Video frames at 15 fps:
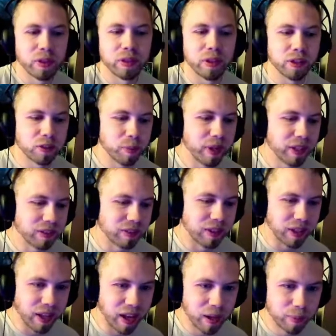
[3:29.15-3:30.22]
this means
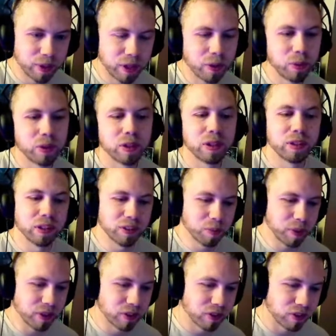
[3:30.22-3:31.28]
Diablo, this
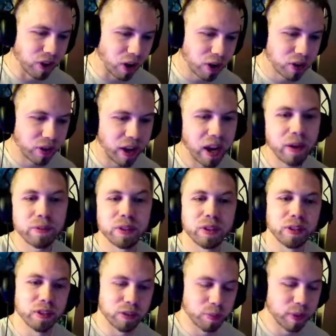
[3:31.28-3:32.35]
means StarCraft,
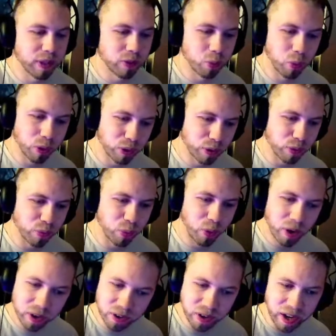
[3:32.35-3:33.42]
this means World of
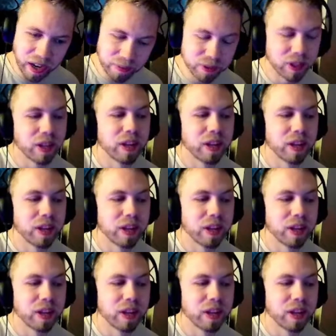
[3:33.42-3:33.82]
Warcraft,